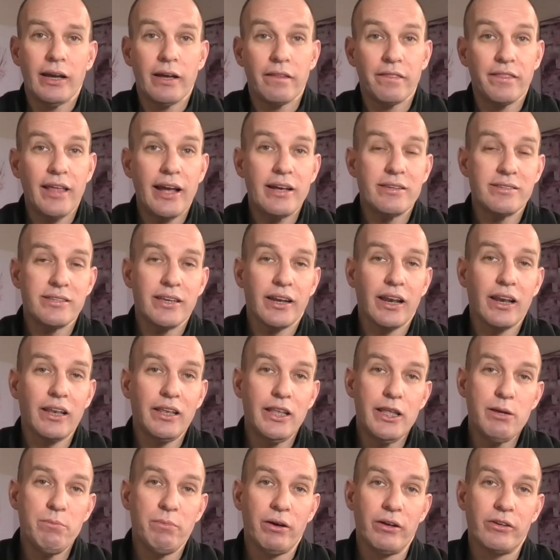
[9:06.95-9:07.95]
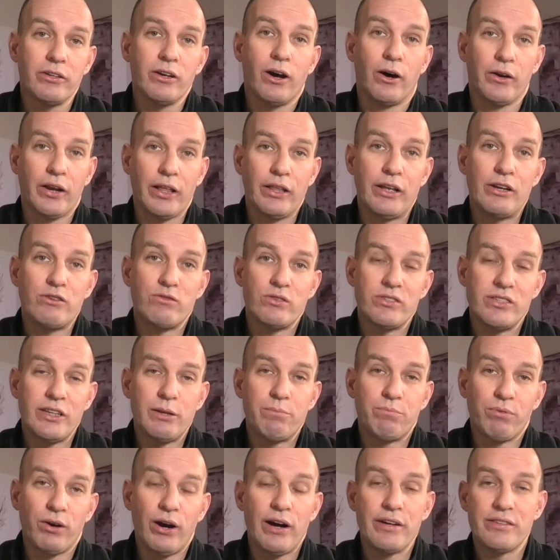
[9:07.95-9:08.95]
they set a limit on electricity
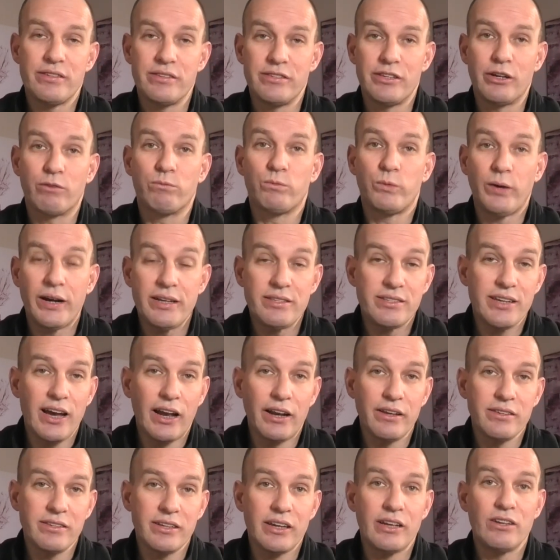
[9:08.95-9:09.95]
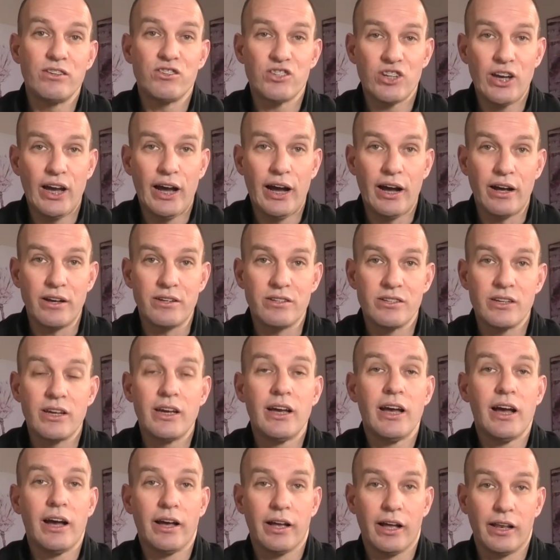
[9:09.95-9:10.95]
prices that retailers can charge
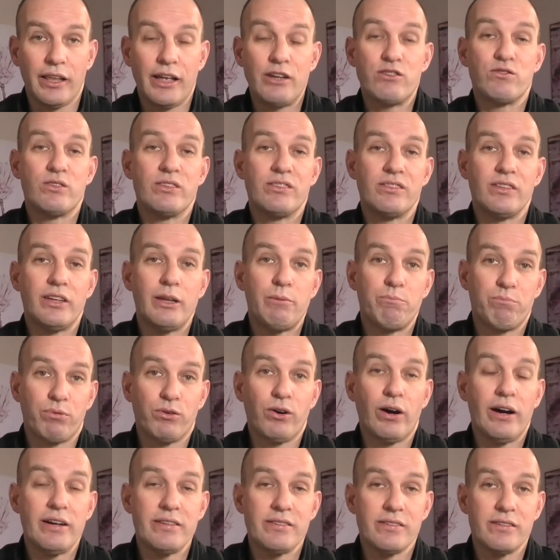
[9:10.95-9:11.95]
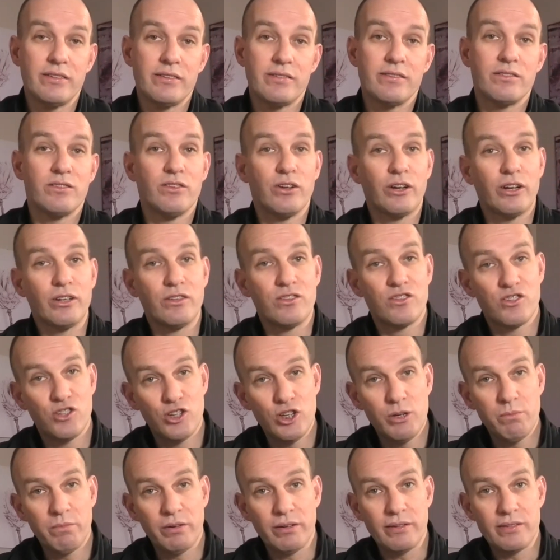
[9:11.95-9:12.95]
electricity prices to
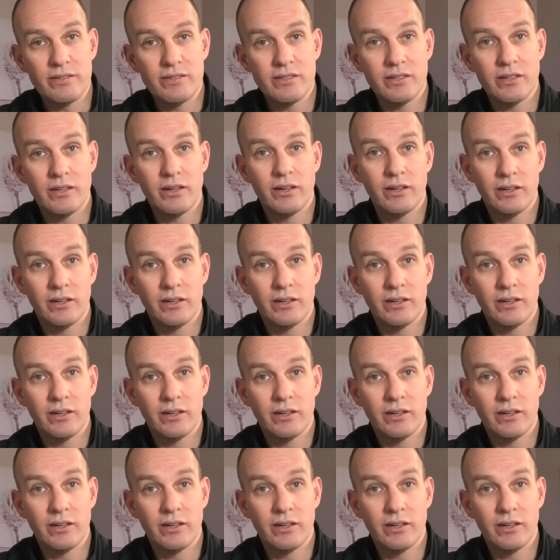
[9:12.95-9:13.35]
consumers.